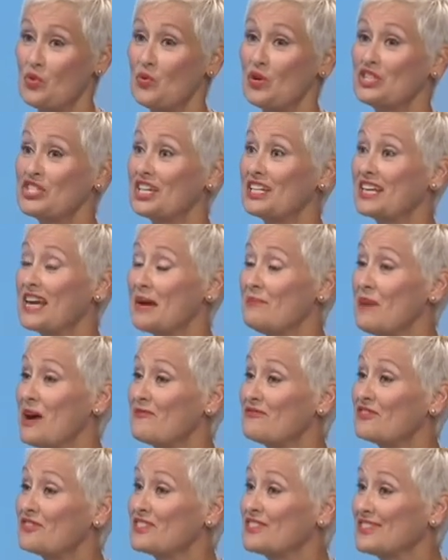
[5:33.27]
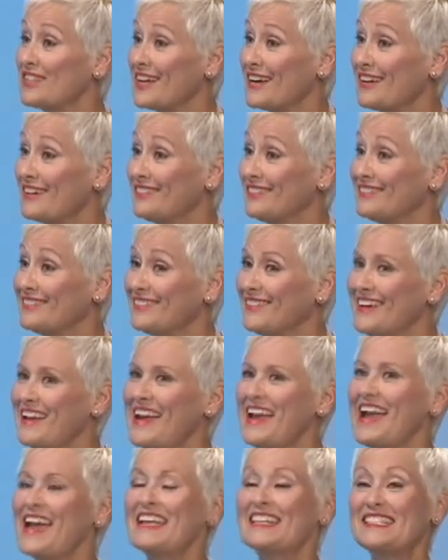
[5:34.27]
which had come up for sale,
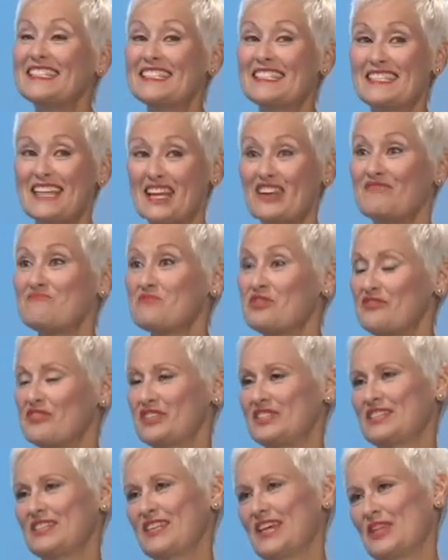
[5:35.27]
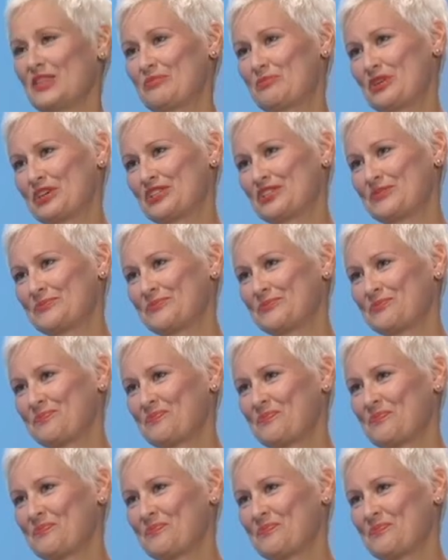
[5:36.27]
instead of moving to Lethbridge.